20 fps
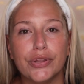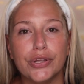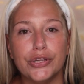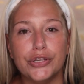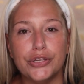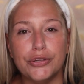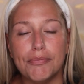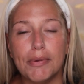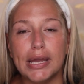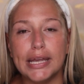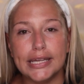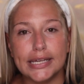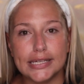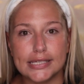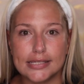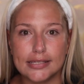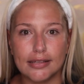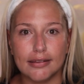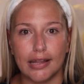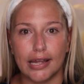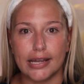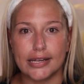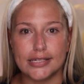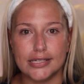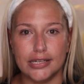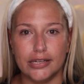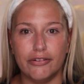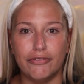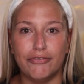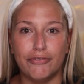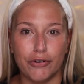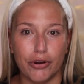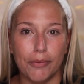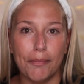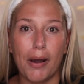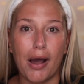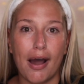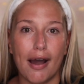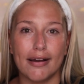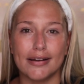you may get selected for a
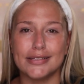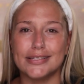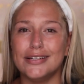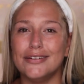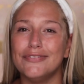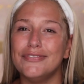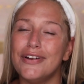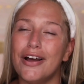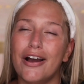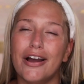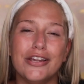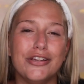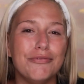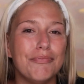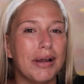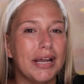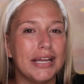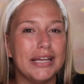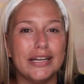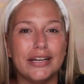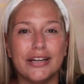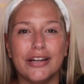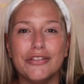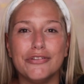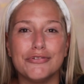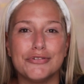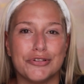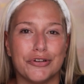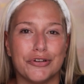box. And if not, you might get another